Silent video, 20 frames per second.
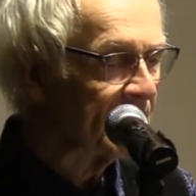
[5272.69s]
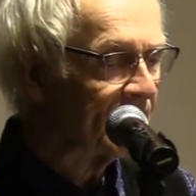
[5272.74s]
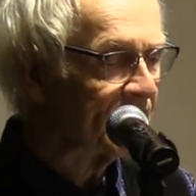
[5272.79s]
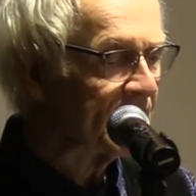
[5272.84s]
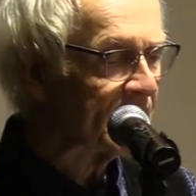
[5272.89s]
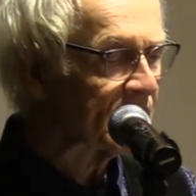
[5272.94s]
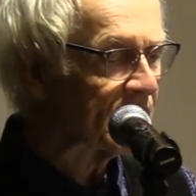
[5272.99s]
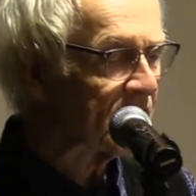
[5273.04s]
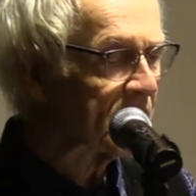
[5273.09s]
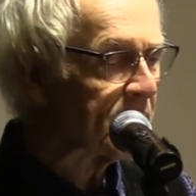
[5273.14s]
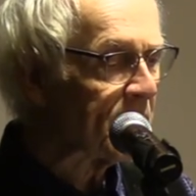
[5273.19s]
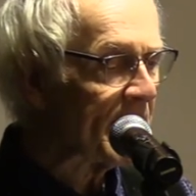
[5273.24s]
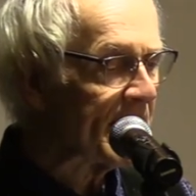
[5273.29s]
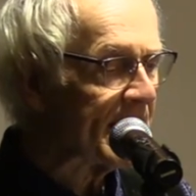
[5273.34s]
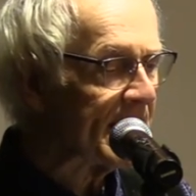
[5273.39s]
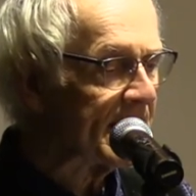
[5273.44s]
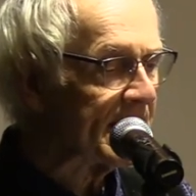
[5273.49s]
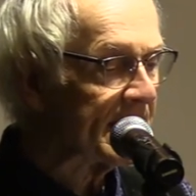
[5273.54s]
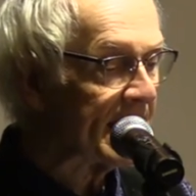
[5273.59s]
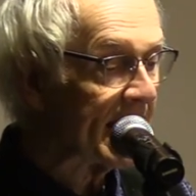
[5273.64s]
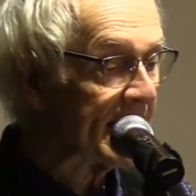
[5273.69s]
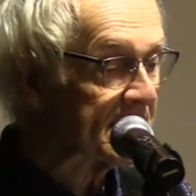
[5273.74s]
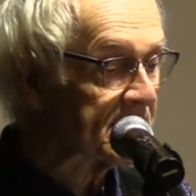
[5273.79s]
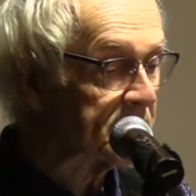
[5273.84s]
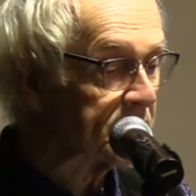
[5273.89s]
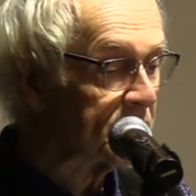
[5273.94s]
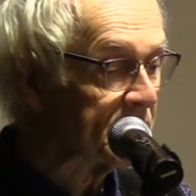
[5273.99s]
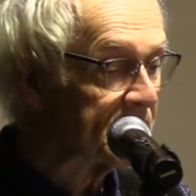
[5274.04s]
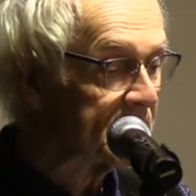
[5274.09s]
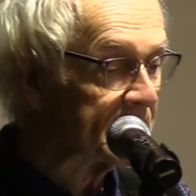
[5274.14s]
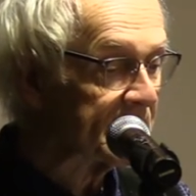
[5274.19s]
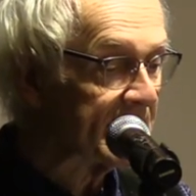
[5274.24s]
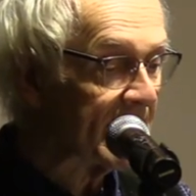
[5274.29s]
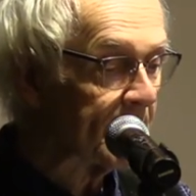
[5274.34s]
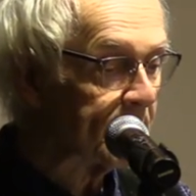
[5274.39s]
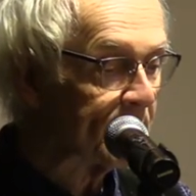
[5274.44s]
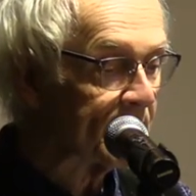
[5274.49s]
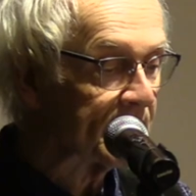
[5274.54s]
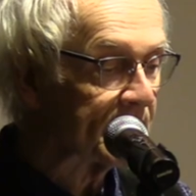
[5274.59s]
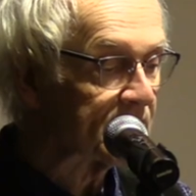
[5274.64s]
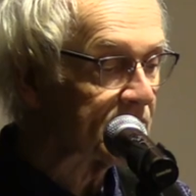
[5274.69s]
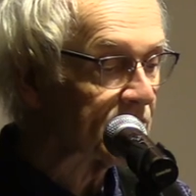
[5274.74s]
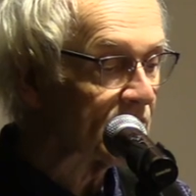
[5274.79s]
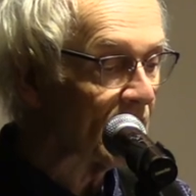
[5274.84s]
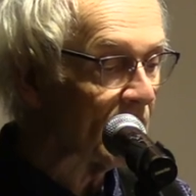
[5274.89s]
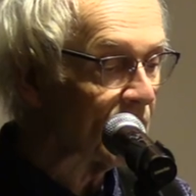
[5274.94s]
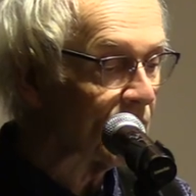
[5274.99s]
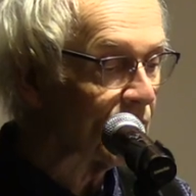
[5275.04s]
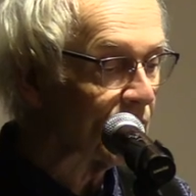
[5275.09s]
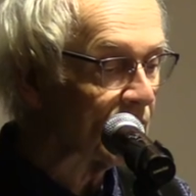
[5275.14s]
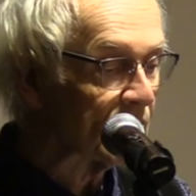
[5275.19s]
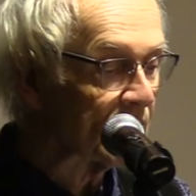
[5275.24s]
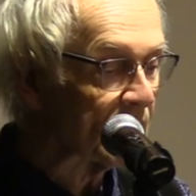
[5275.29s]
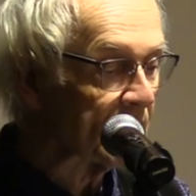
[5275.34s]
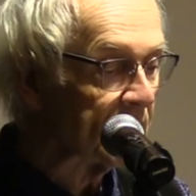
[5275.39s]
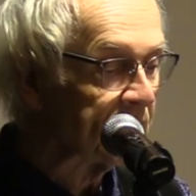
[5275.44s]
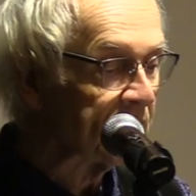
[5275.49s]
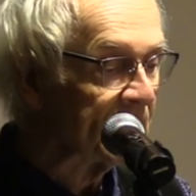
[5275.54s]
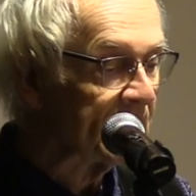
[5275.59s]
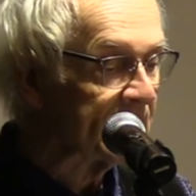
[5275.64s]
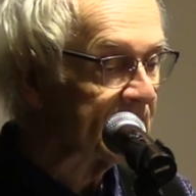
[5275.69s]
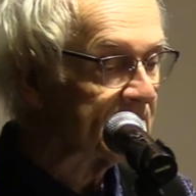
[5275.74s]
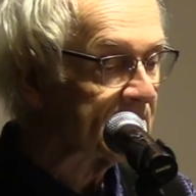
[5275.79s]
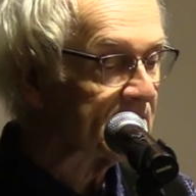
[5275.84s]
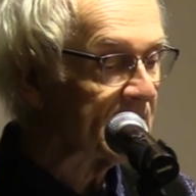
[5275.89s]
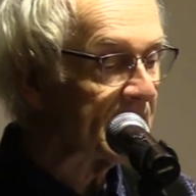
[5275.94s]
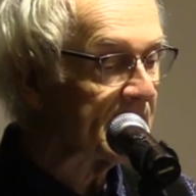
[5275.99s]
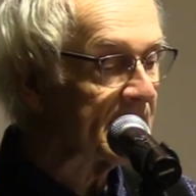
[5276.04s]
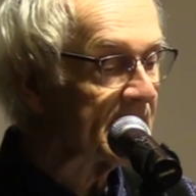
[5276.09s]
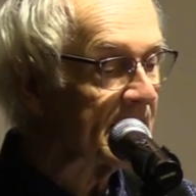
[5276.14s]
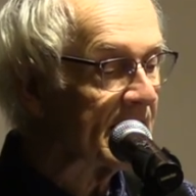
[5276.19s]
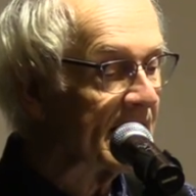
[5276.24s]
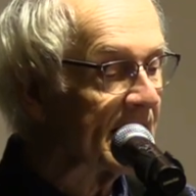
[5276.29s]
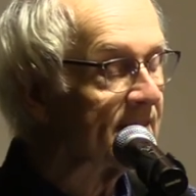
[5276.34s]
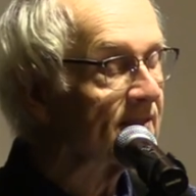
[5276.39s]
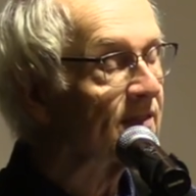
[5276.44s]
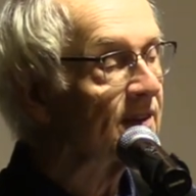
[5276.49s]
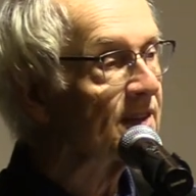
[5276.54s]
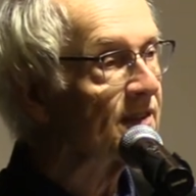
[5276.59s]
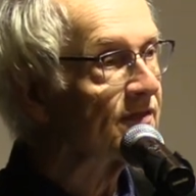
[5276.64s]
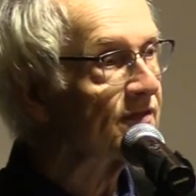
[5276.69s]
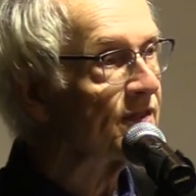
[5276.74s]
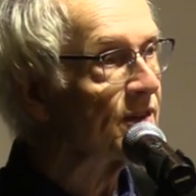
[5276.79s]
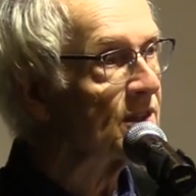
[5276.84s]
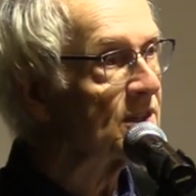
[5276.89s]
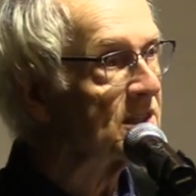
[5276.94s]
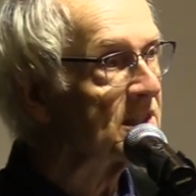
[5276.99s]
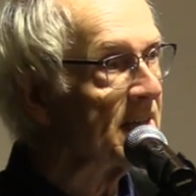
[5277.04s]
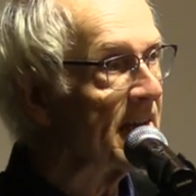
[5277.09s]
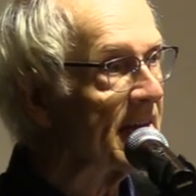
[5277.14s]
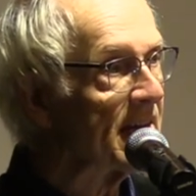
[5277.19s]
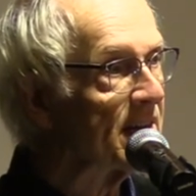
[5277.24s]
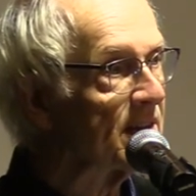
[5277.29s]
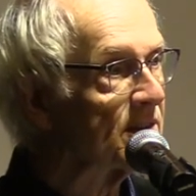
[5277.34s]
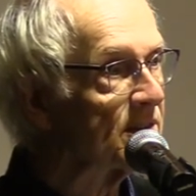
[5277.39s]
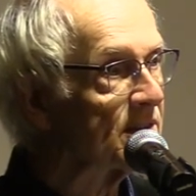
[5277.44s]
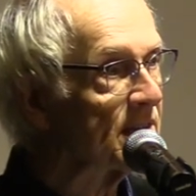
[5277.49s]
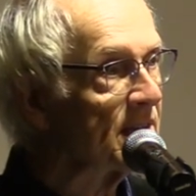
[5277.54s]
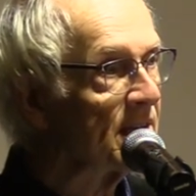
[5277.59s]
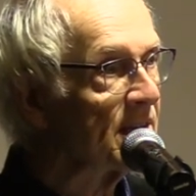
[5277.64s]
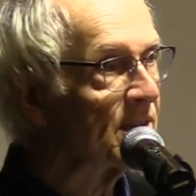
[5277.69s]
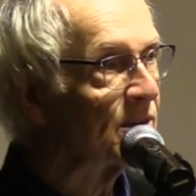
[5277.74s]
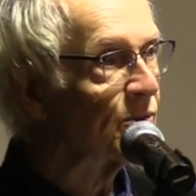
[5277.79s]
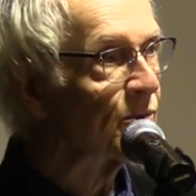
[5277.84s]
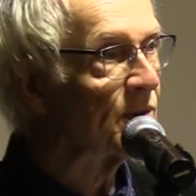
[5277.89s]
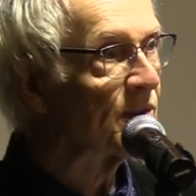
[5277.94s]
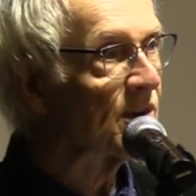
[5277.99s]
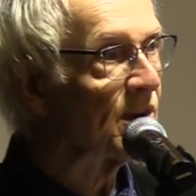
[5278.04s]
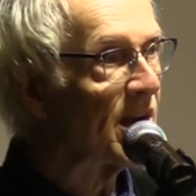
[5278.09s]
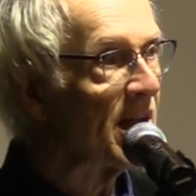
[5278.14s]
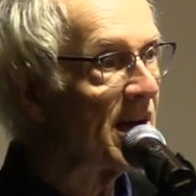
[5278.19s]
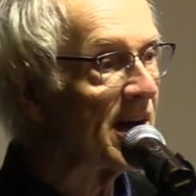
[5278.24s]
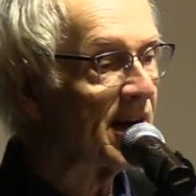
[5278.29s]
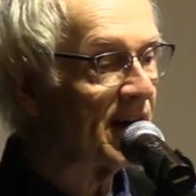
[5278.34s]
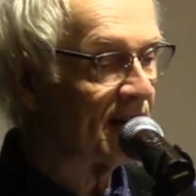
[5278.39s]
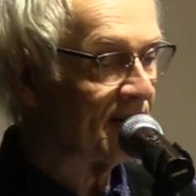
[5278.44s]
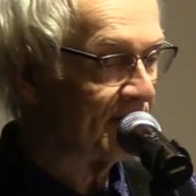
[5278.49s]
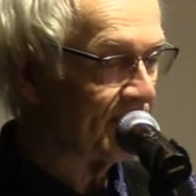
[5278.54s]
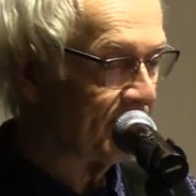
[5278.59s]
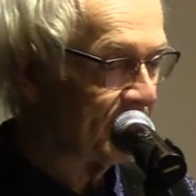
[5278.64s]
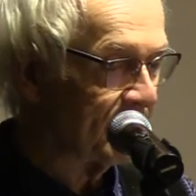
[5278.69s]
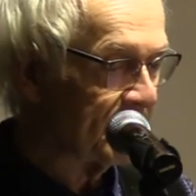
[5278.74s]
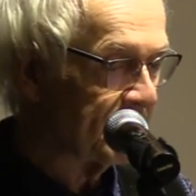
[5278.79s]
Fear of pain has me stepping slower, setting every foot down with love